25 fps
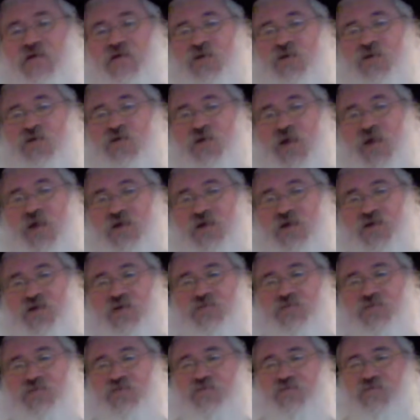Two
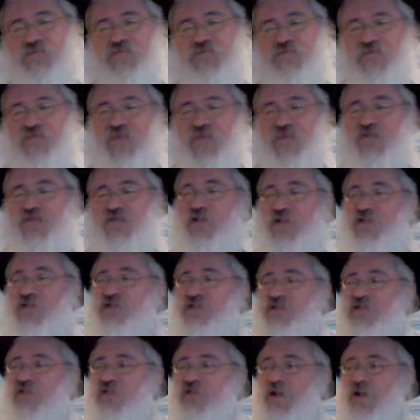things.
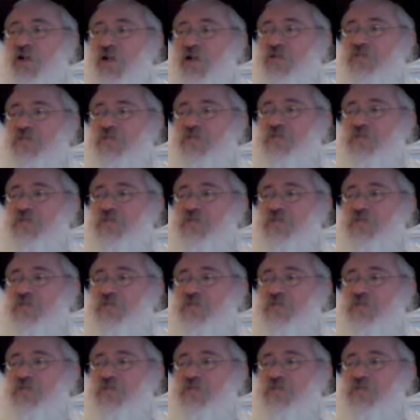First of all,